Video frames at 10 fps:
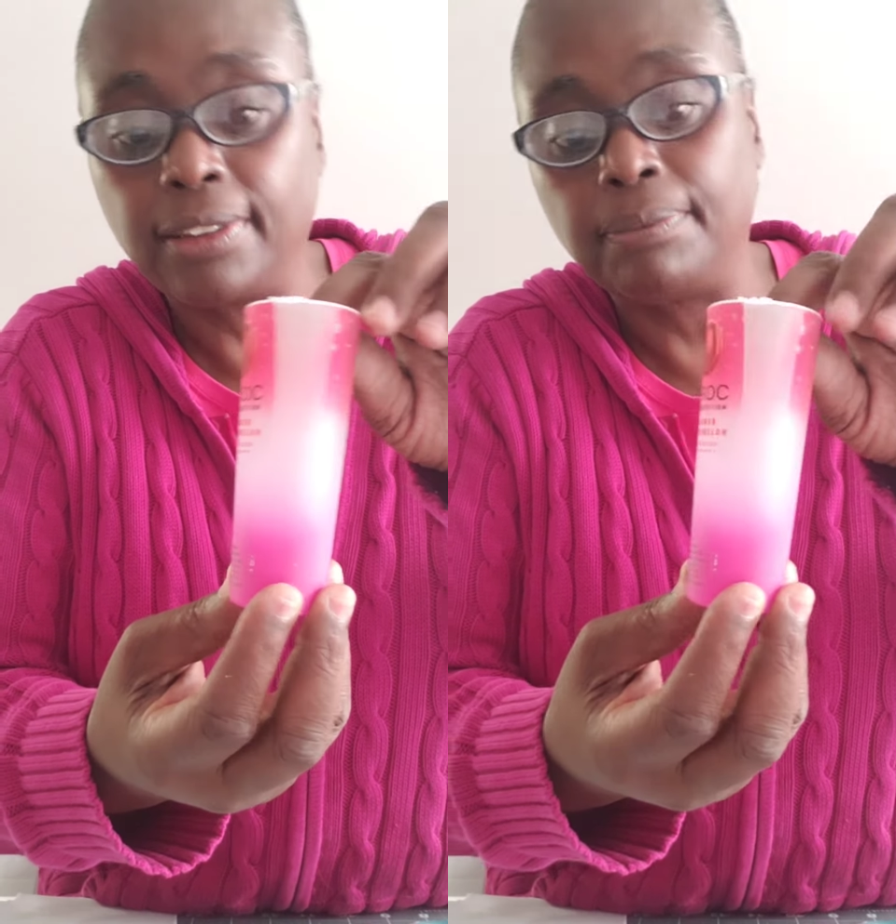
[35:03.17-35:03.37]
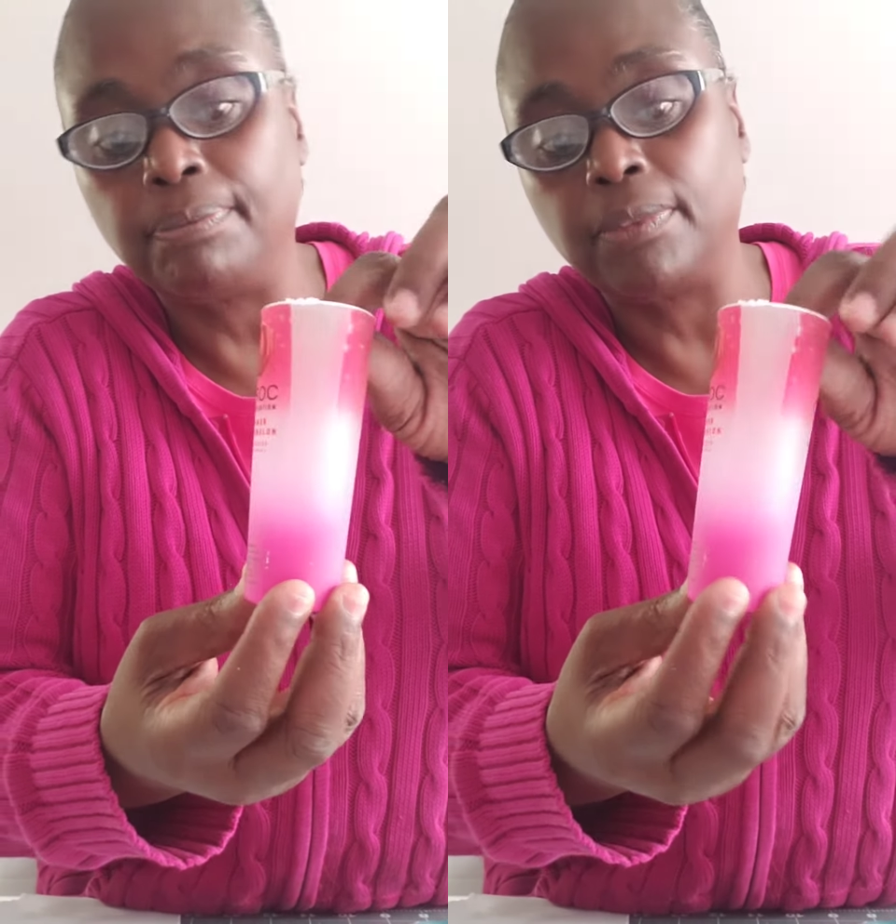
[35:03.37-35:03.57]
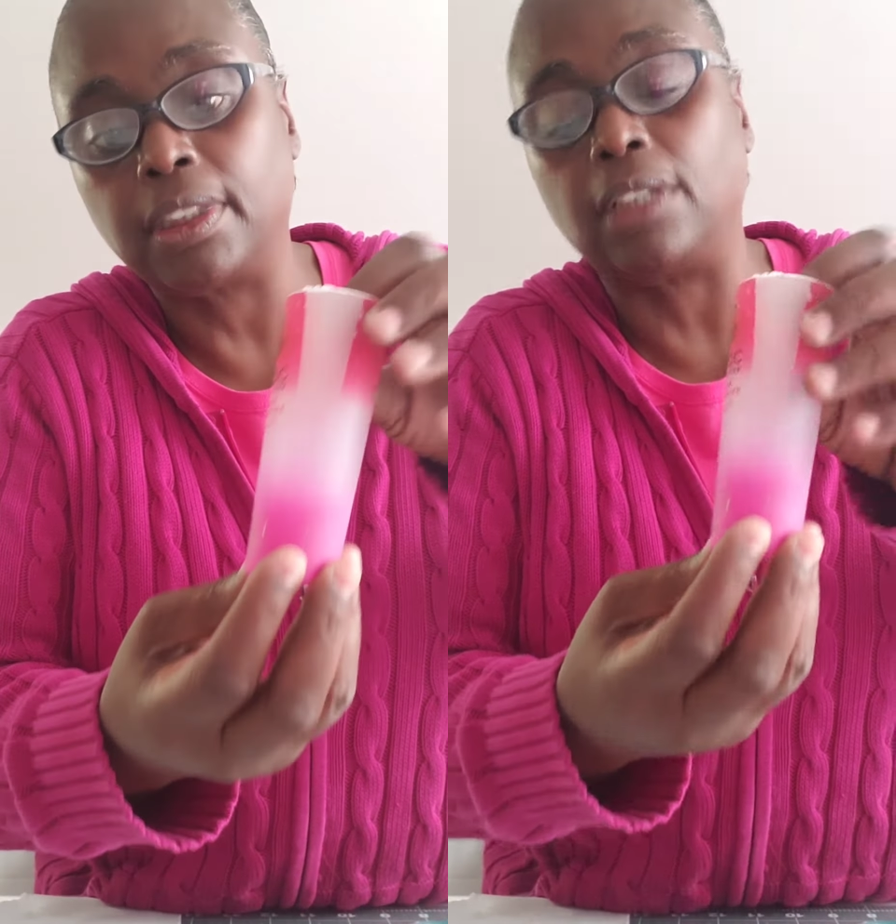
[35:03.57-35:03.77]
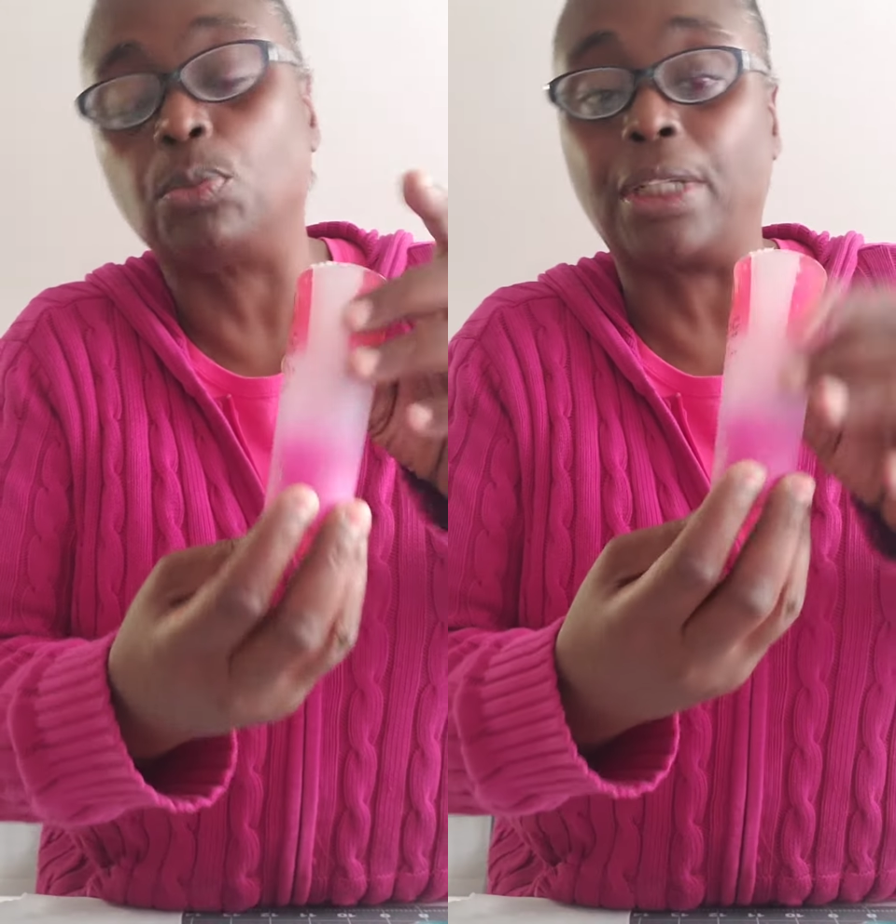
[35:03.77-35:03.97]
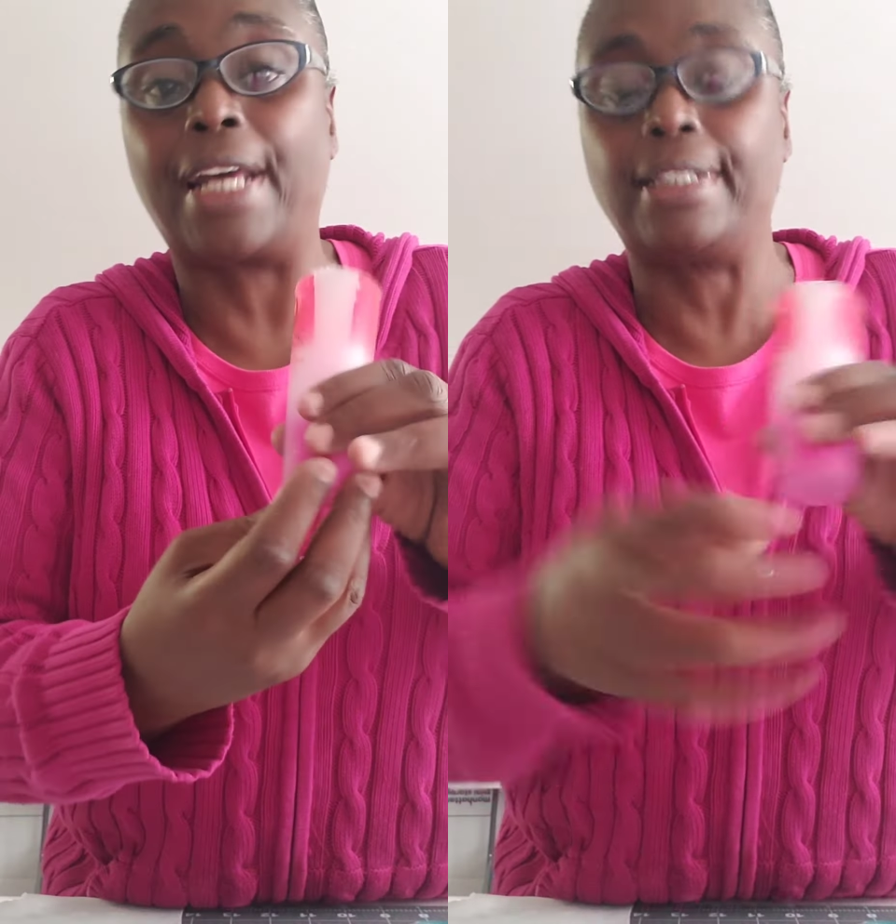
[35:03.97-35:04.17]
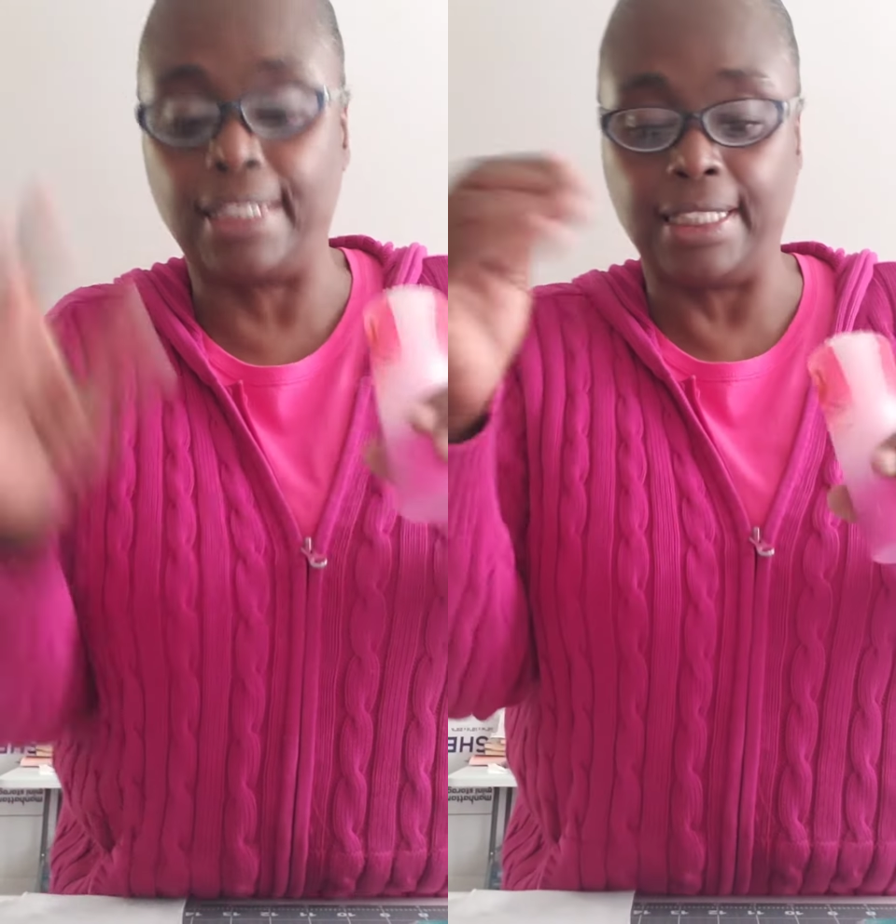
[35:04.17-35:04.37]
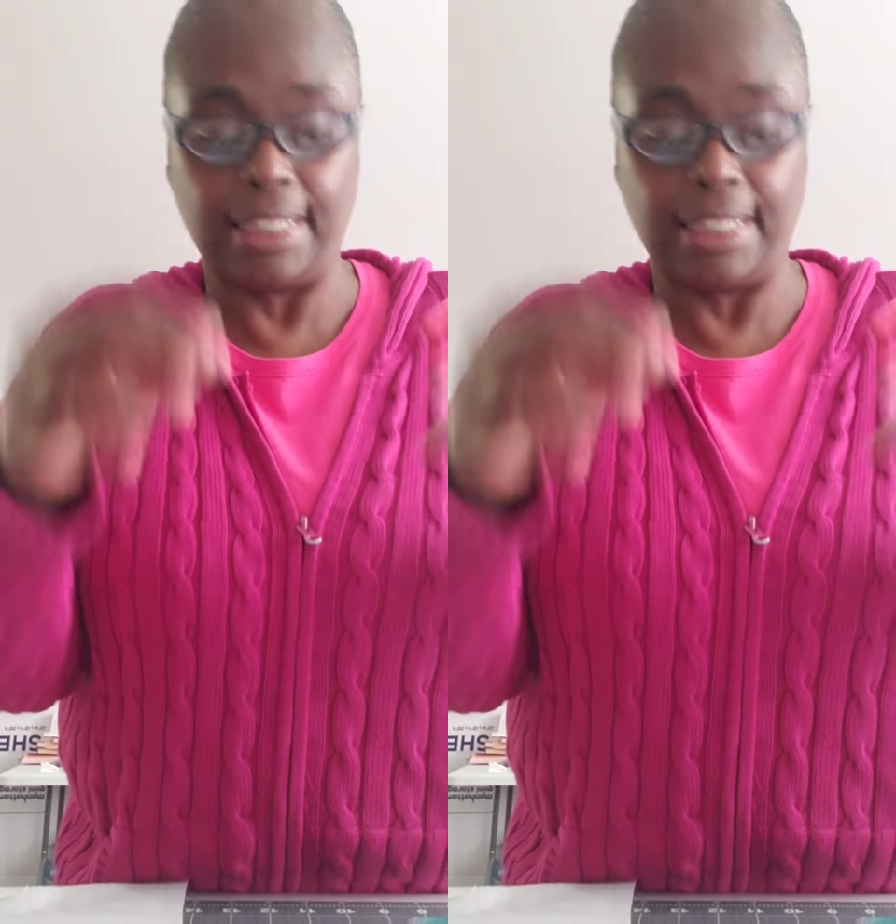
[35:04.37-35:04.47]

what I did is